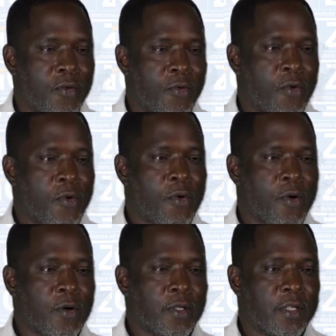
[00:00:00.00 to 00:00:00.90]

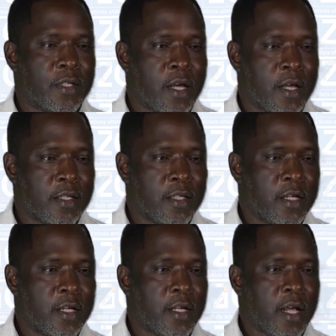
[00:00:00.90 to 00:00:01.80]
was
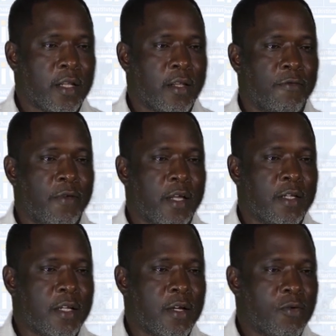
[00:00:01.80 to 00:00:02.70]
stated at the
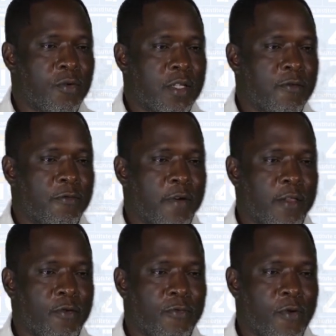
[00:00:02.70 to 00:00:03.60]
VAT inclusive
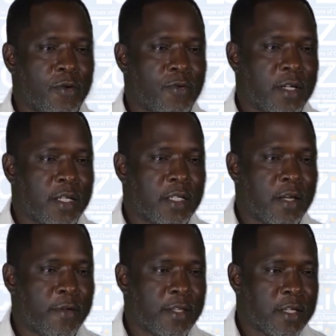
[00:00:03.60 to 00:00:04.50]
value of
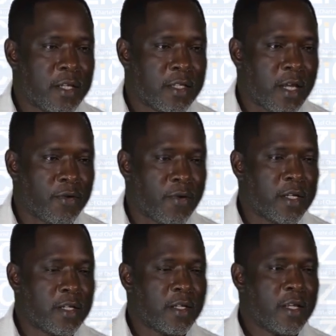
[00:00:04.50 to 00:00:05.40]

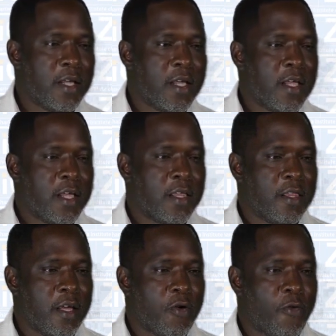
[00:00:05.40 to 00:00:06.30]
127,600.
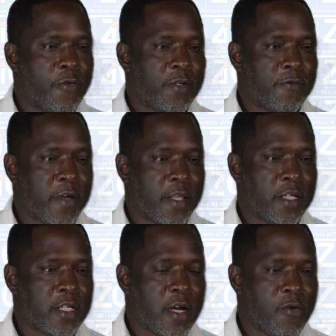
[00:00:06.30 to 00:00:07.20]
The office
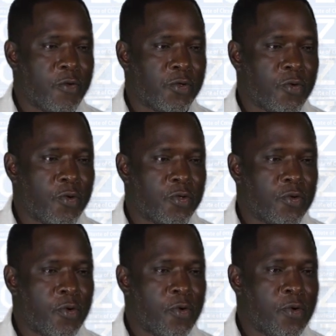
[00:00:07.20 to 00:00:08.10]
furniture was
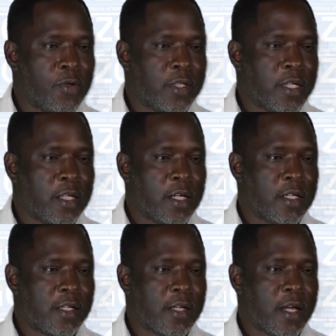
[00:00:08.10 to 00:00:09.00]
also
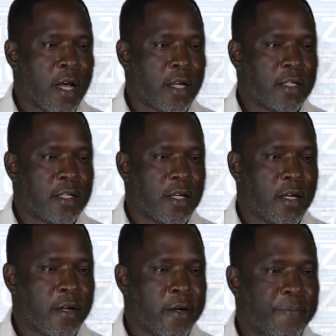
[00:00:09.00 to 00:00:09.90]
stated at
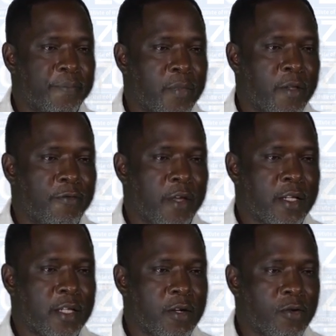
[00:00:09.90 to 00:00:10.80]

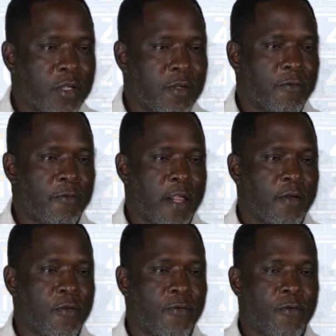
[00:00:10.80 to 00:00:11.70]
VAT inclusive
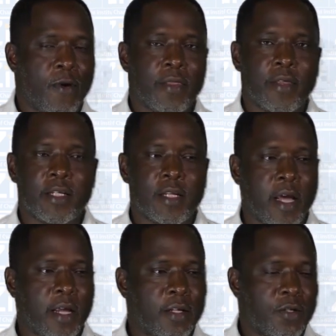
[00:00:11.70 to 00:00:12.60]
value of
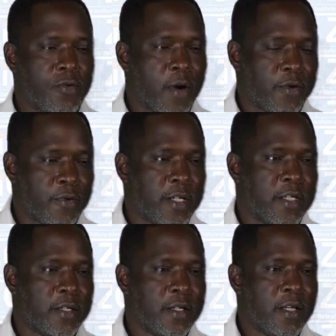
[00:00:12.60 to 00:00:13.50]
139,200.